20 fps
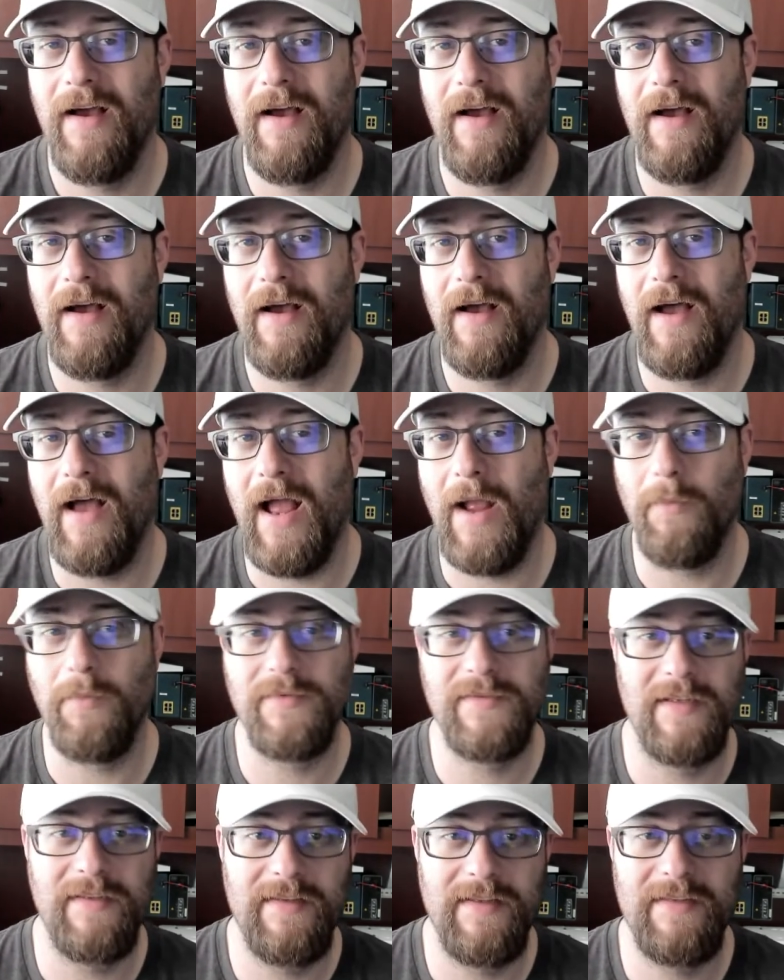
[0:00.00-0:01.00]
I
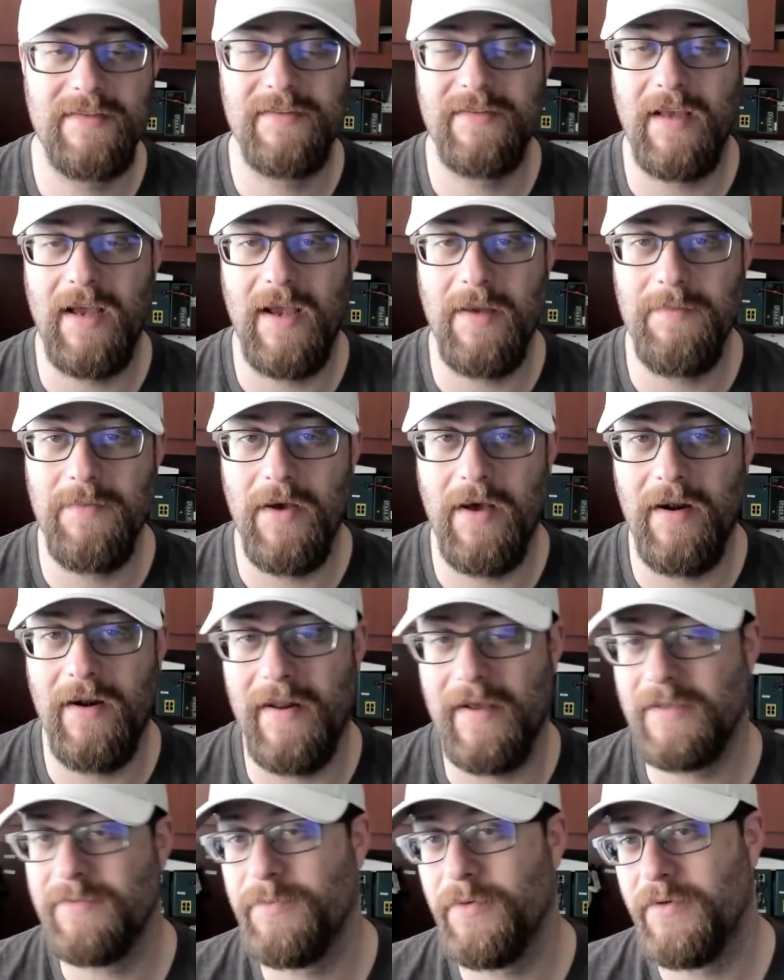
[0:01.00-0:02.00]
will say this, I'm not
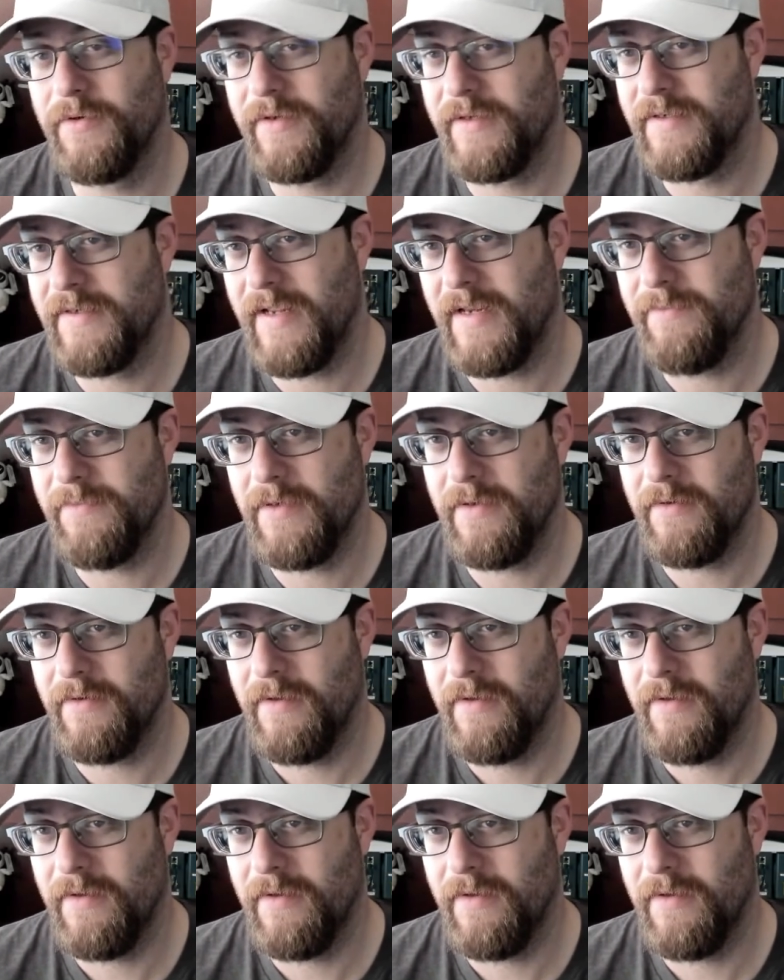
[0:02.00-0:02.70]
an expert in containment,